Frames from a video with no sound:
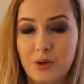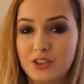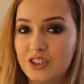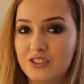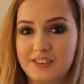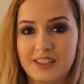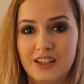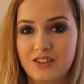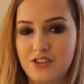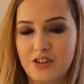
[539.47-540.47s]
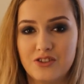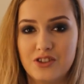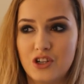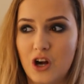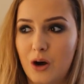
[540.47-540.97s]
moisturise your skin, does
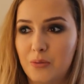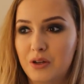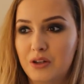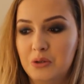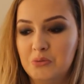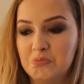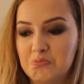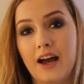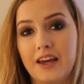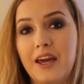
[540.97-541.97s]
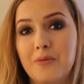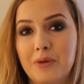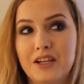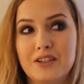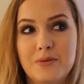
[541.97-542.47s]
the job. I keep
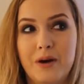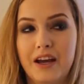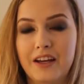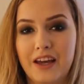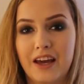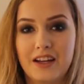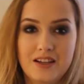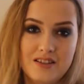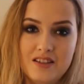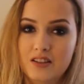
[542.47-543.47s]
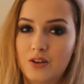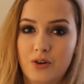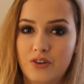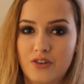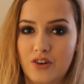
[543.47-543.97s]
meaning to buy it again, I just need to
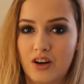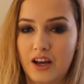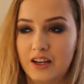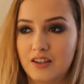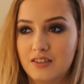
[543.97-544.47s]
order it online.